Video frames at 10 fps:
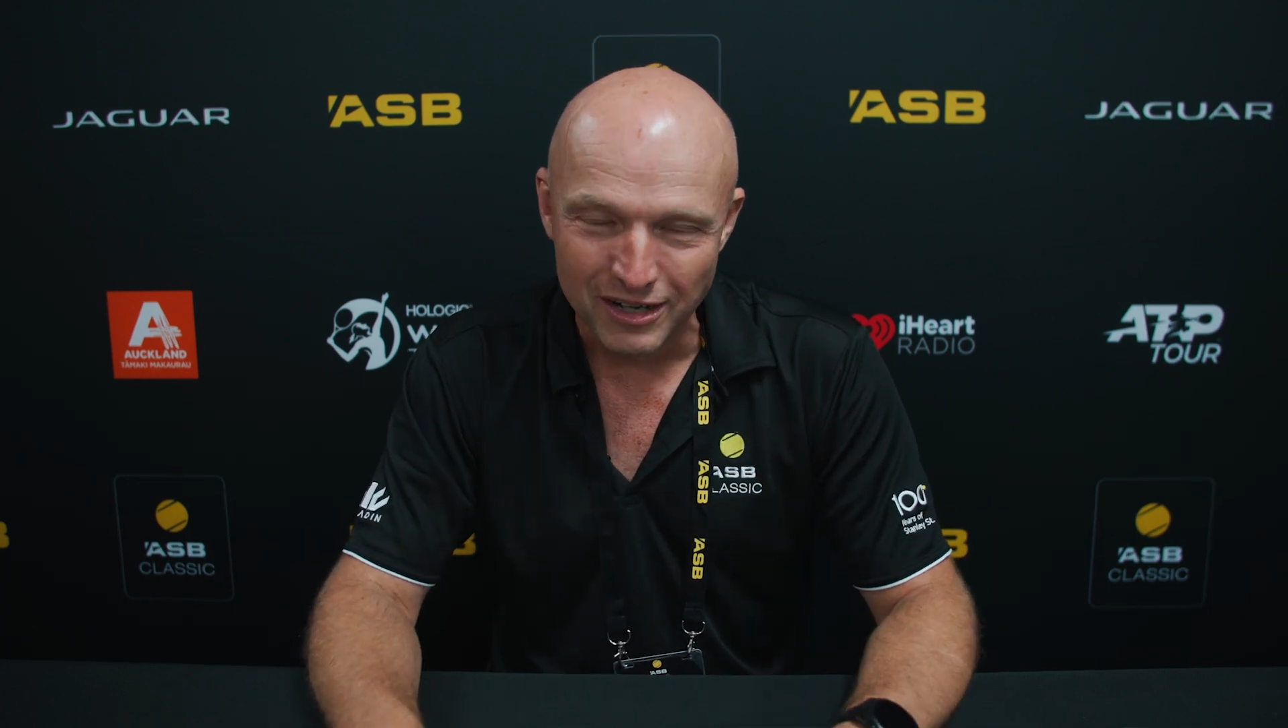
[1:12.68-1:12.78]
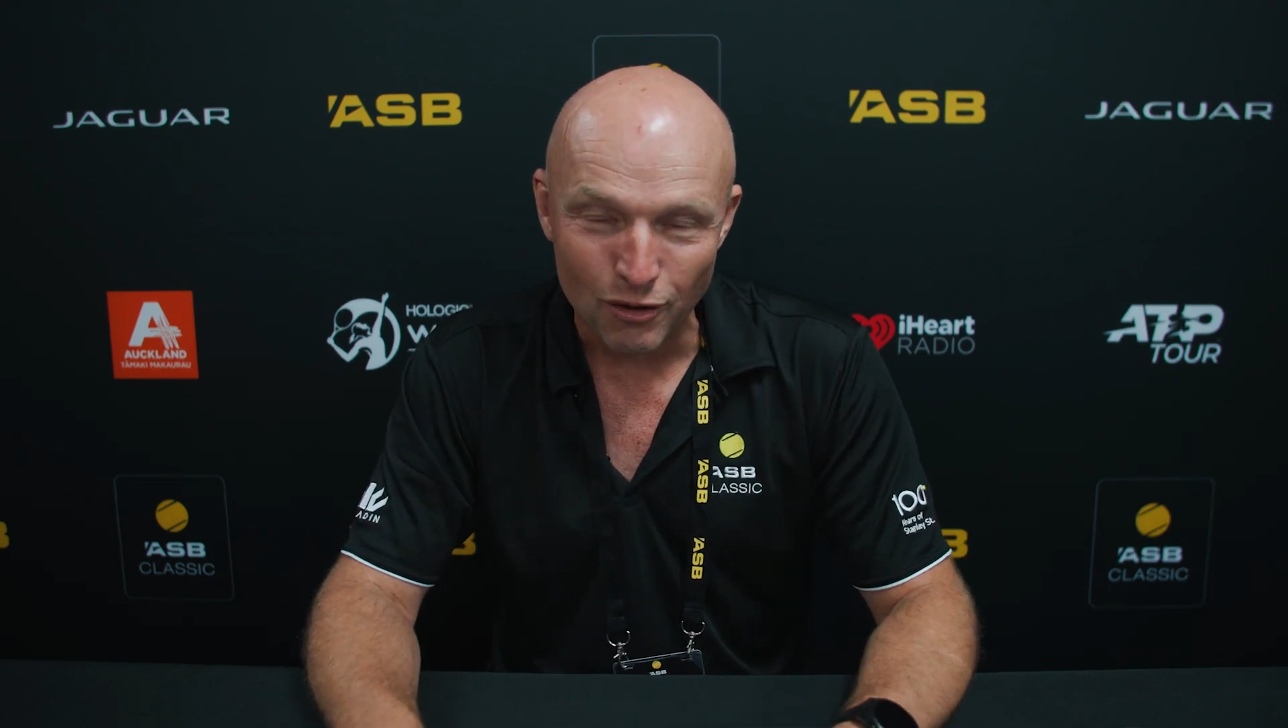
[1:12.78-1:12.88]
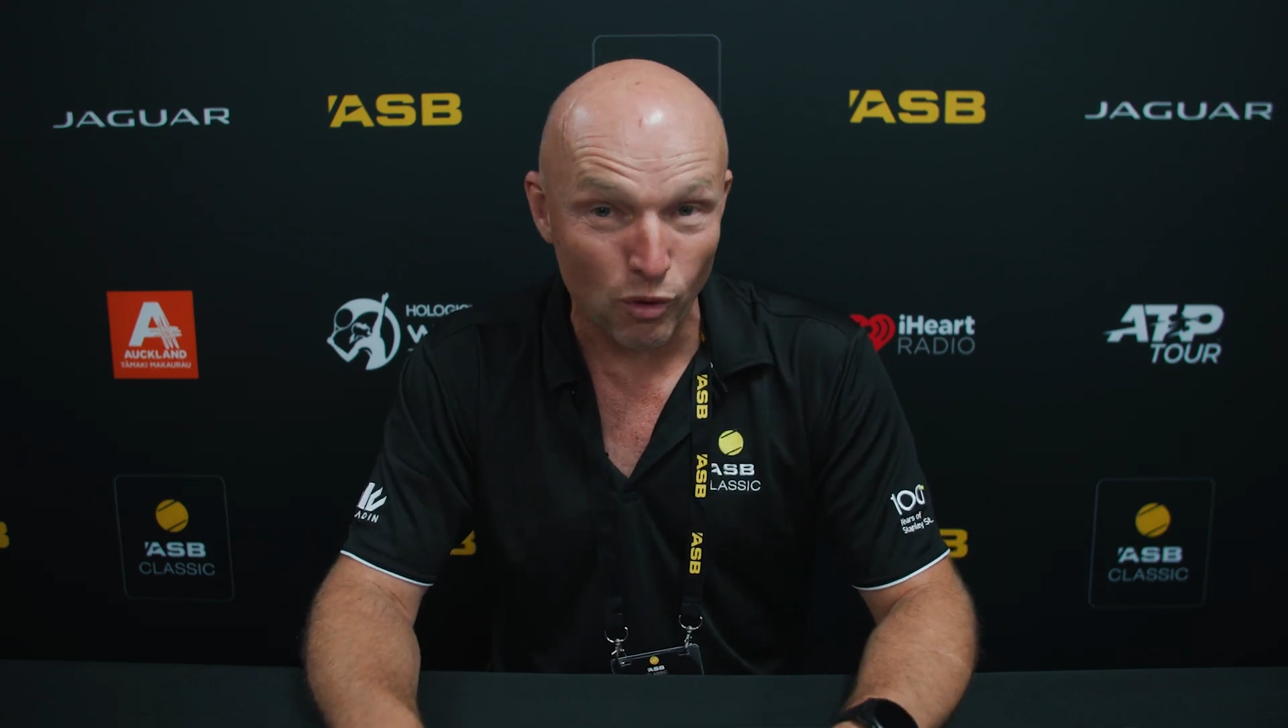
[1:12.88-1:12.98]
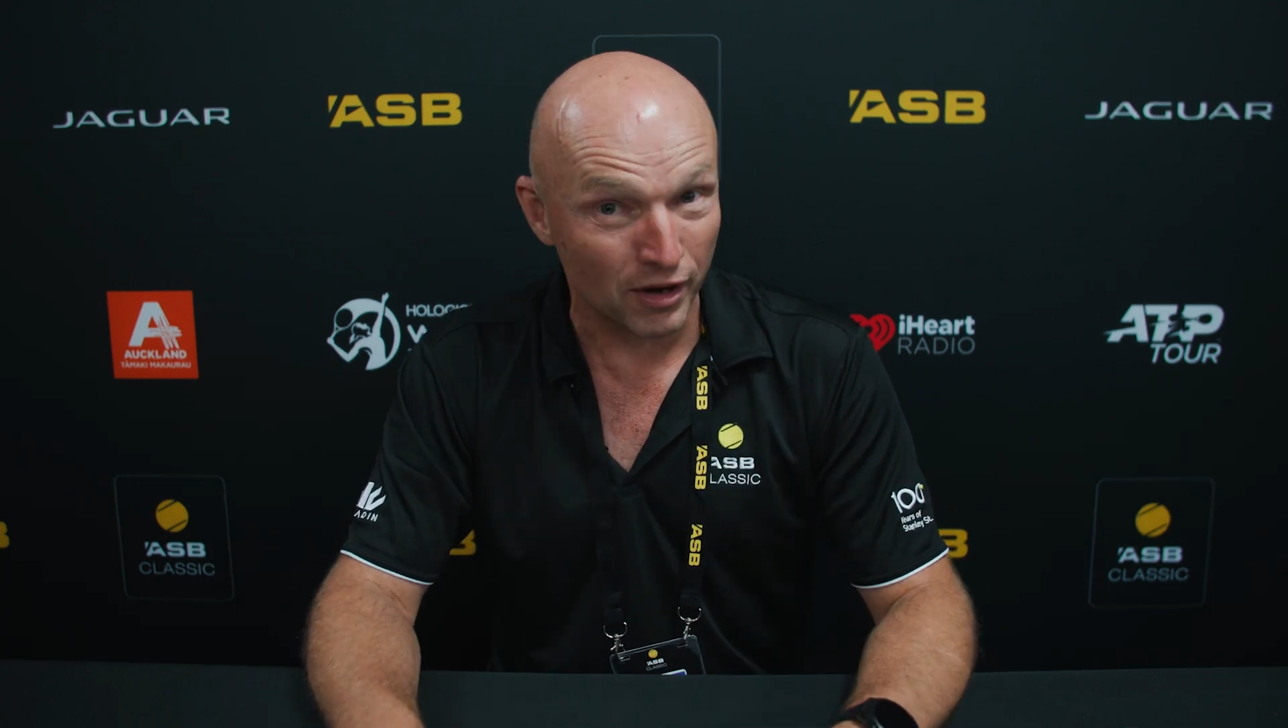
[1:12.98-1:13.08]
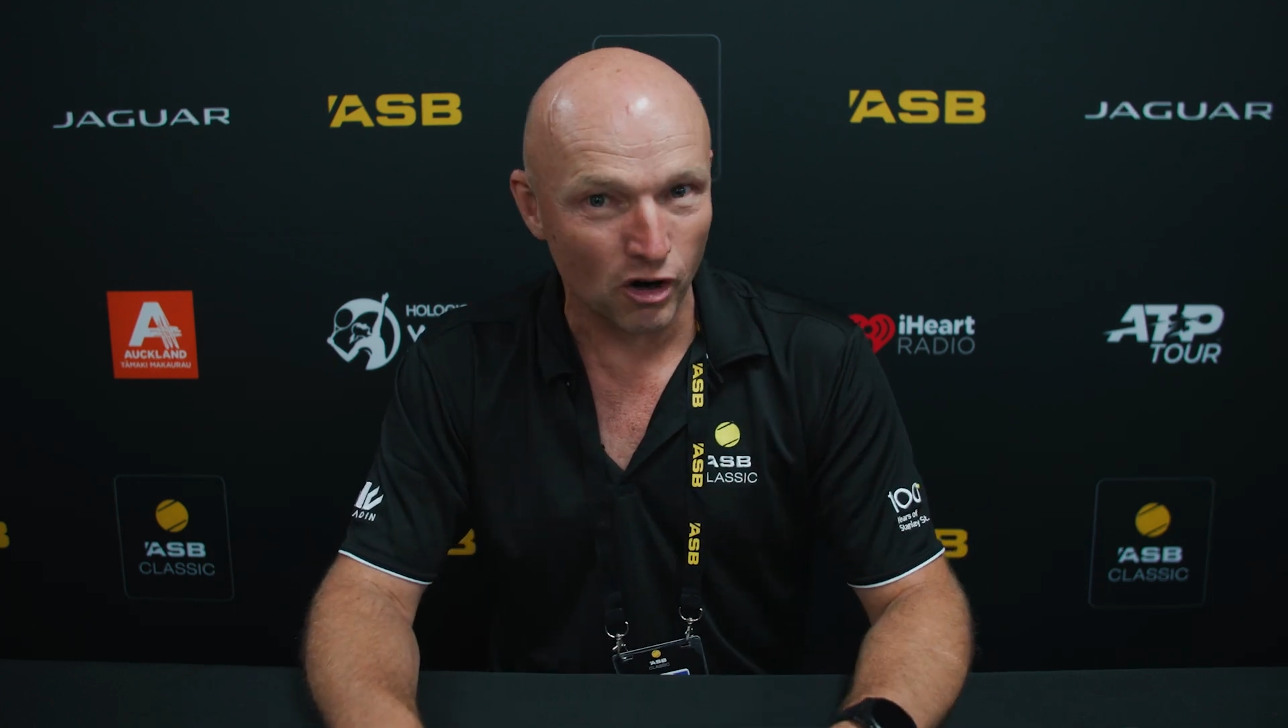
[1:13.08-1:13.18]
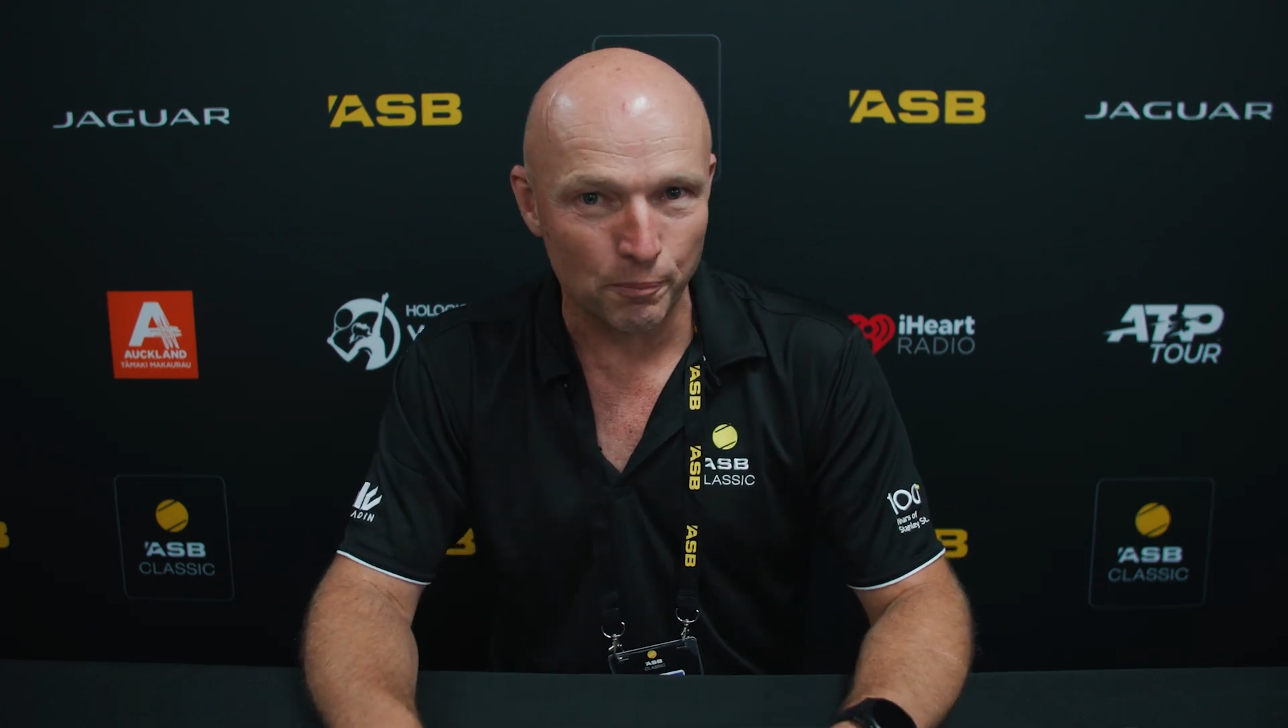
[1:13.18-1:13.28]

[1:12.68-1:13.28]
What an